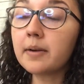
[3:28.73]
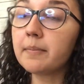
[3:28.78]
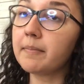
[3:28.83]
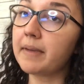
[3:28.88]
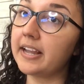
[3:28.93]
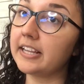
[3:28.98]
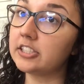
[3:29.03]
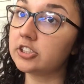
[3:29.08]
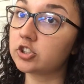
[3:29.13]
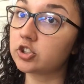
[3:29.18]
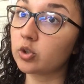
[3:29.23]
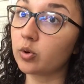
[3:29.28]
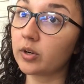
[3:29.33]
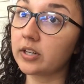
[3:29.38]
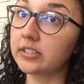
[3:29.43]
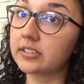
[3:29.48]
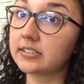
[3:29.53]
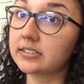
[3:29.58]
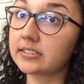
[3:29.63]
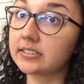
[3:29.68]
my
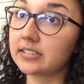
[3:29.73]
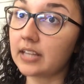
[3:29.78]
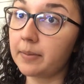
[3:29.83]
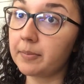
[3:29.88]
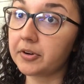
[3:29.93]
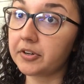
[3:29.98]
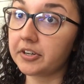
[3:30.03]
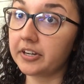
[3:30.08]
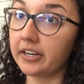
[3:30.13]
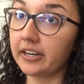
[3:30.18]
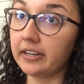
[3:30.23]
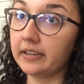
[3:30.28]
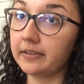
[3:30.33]
short summary.